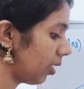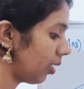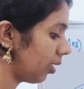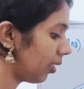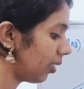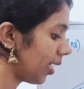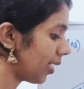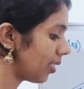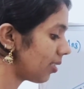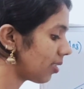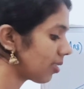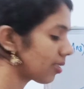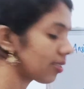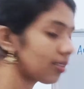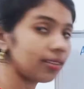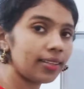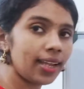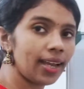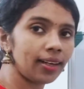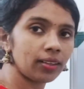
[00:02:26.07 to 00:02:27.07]
that is
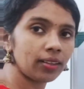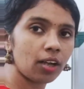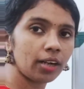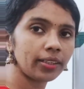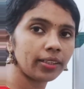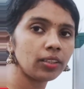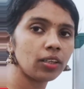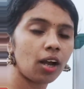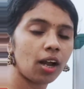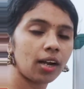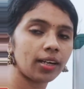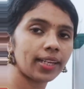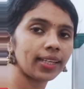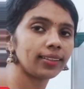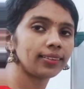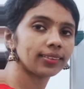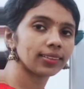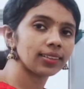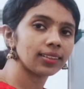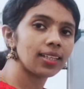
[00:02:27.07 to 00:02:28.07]
they are not in
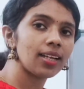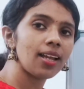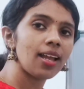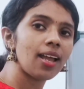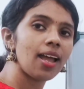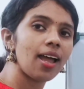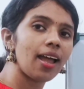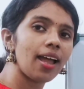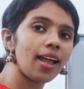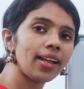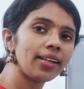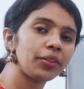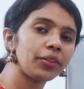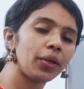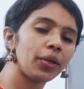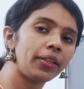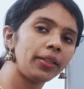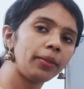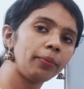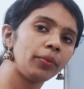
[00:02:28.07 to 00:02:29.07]
contact, and you
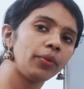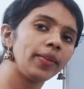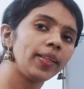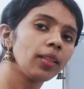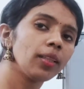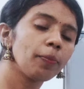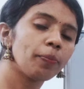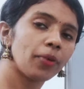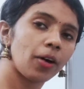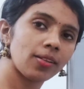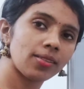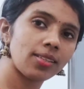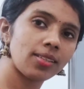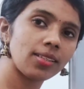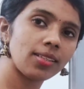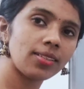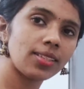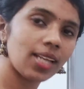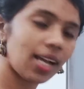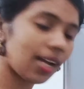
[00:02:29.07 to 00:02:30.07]
are removing the
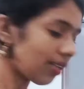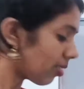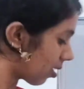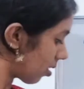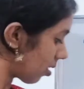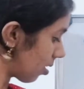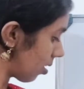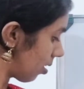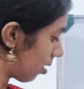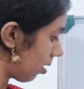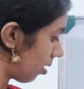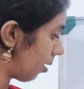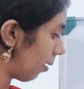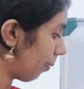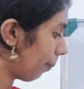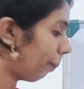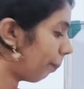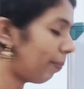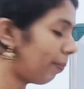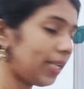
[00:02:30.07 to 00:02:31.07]
positive charge
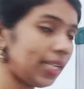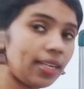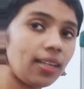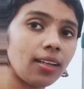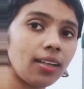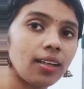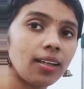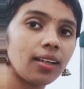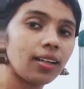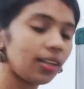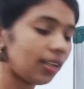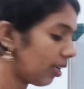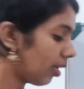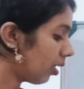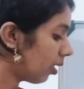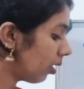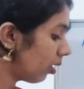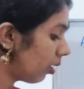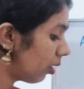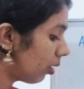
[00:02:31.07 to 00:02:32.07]
P,
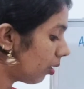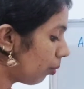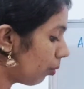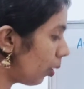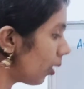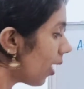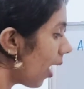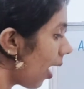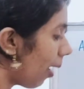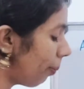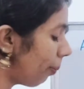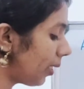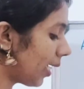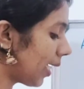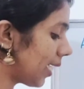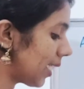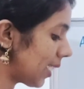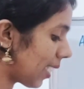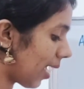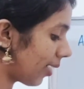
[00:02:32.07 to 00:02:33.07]
what happened
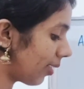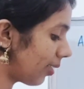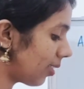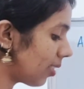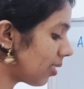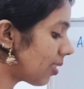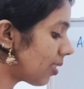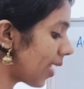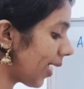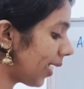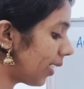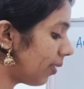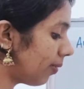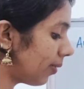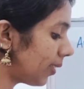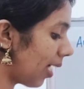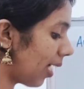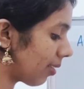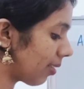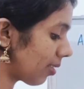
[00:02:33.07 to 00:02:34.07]
is that these negative
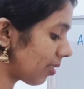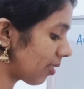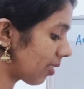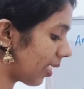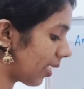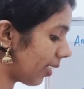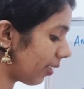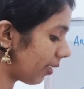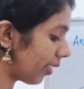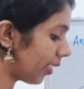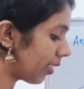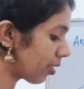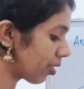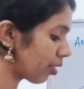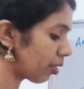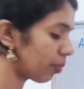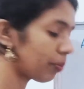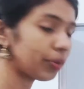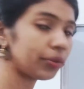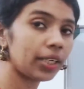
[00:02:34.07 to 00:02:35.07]
charges get
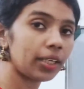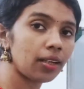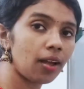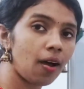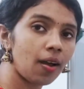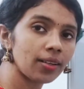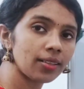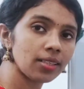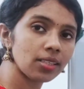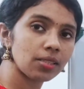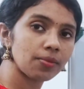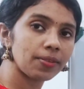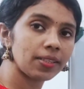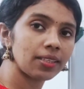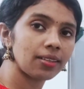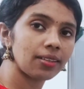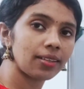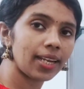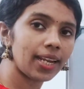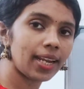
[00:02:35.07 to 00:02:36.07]
redistributed on the
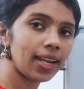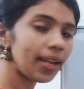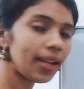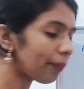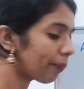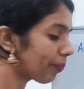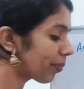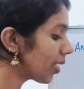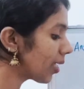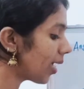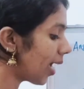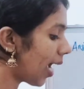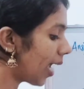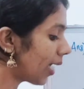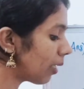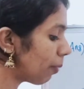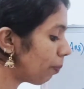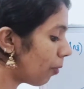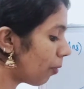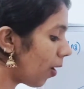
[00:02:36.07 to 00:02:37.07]
sphere A
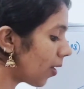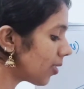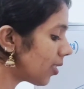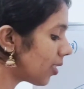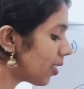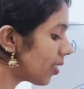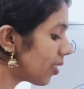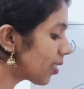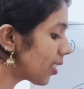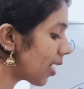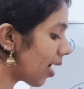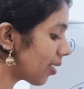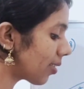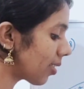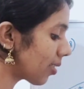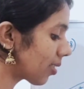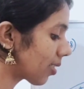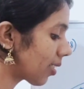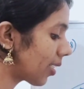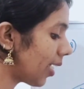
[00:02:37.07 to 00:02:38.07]
and the positive
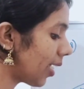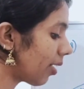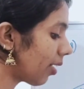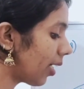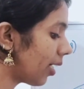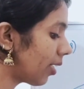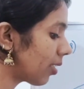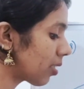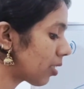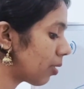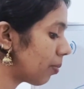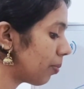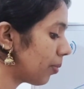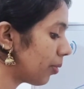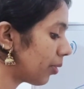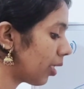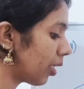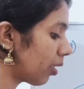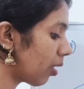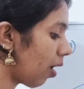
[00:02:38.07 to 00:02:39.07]
charges get
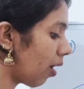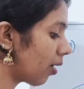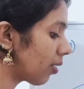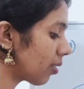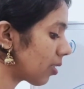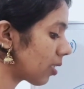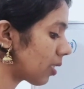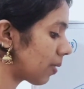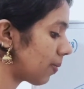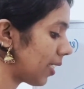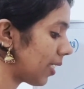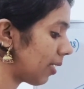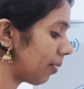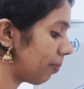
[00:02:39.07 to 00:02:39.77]
redistributed on the sphere